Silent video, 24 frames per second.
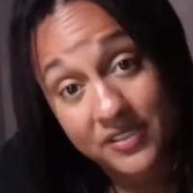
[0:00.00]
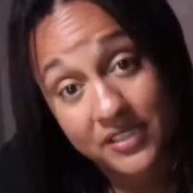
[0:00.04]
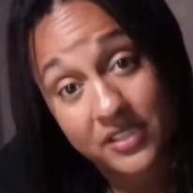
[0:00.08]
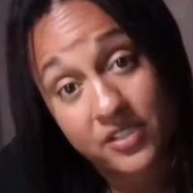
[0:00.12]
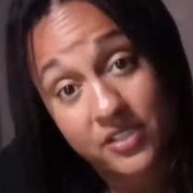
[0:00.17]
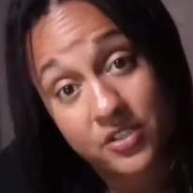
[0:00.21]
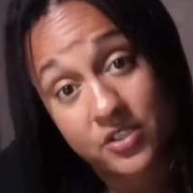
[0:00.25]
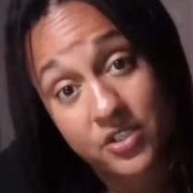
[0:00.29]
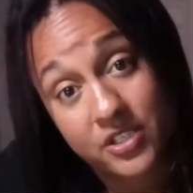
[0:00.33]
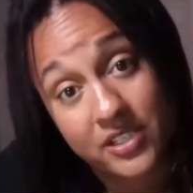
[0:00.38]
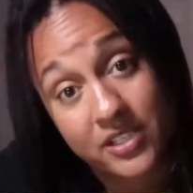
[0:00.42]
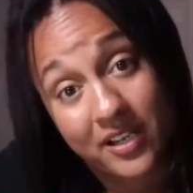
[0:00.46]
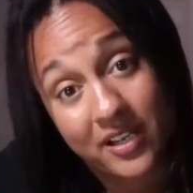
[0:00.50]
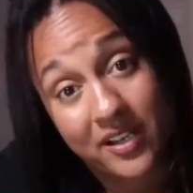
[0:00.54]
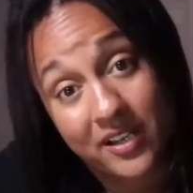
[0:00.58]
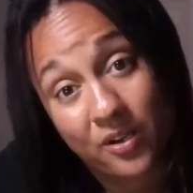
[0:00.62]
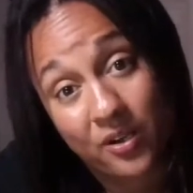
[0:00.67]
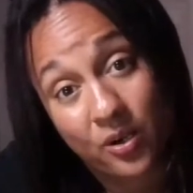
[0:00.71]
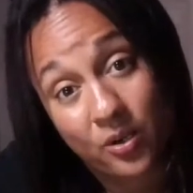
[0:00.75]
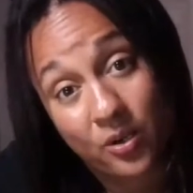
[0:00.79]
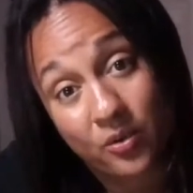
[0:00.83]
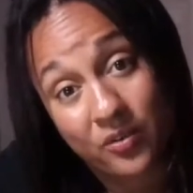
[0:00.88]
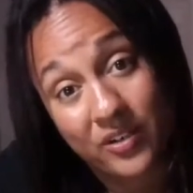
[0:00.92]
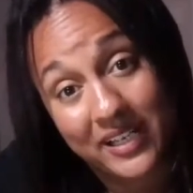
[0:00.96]
energy I
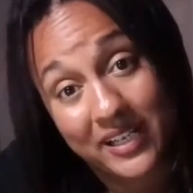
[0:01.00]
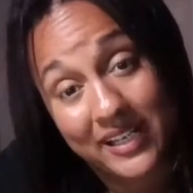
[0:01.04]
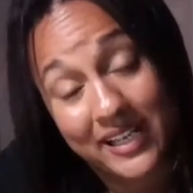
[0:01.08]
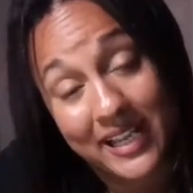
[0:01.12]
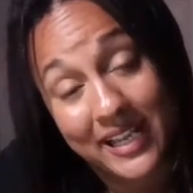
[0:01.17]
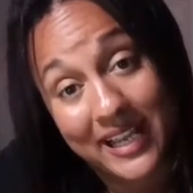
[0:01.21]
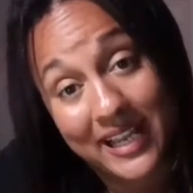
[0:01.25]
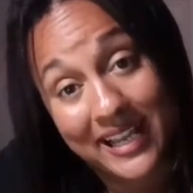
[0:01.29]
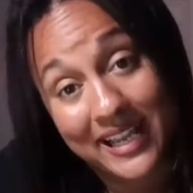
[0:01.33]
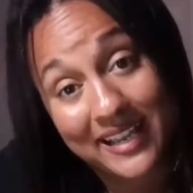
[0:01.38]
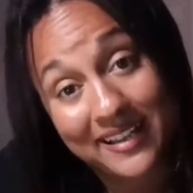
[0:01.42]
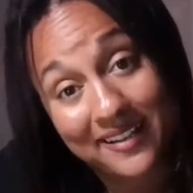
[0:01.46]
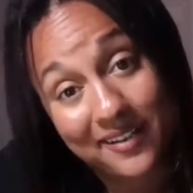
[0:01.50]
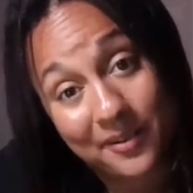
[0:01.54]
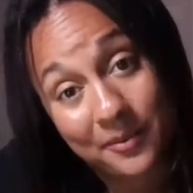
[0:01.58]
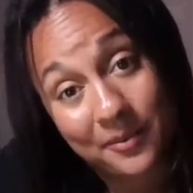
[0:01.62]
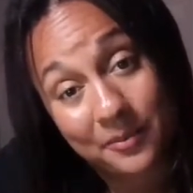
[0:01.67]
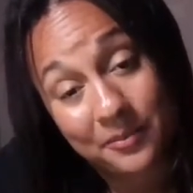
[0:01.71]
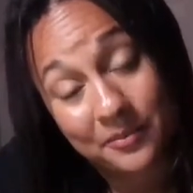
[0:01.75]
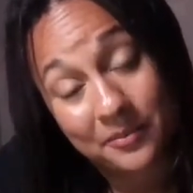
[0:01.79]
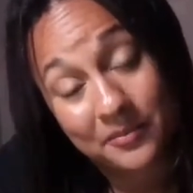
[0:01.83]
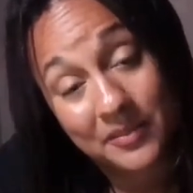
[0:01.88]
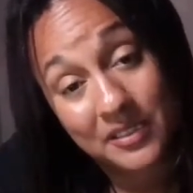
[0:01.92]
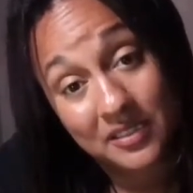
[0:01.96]
already
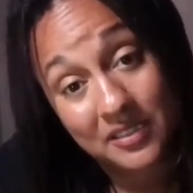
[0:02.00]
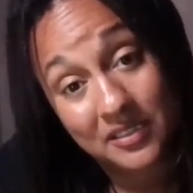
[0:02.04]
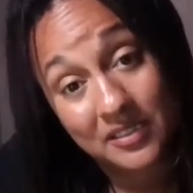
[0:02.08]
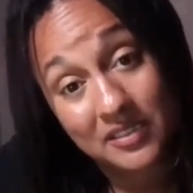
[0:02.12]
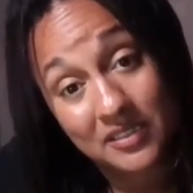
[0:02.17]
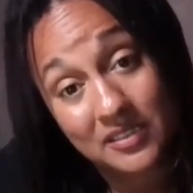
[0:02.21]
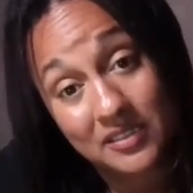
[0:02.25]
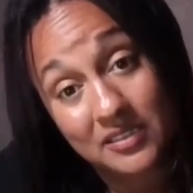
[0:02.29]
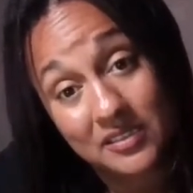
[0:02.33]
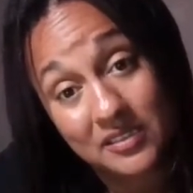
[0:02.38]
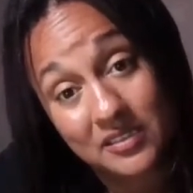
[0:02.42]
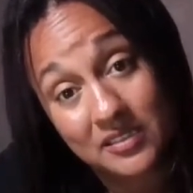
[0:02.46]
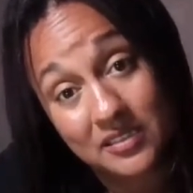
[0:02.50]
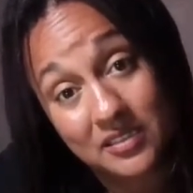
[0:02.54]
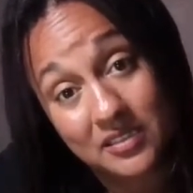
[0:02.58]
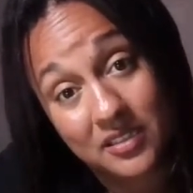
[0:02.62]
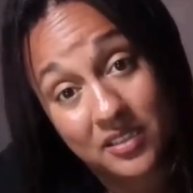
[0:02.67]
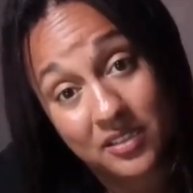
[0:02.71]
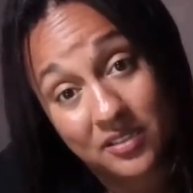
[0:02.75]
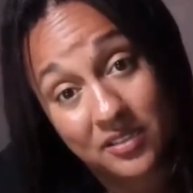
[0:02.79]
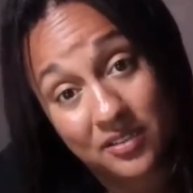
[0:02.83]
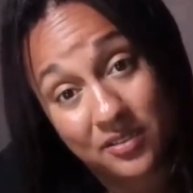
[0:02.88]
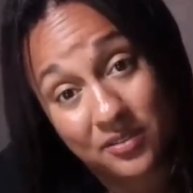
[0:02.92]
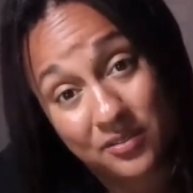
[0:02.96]
am.
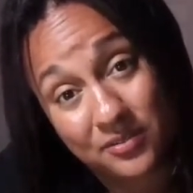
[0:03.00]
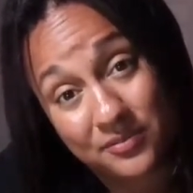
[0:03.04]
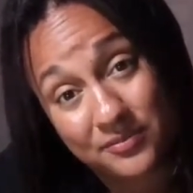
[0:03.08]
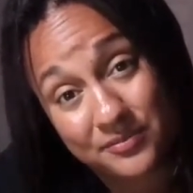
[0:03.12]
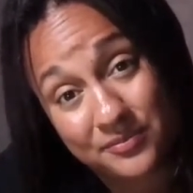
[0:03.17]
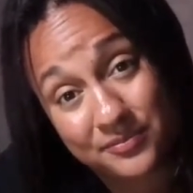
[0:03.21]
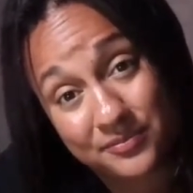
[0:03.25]
You know?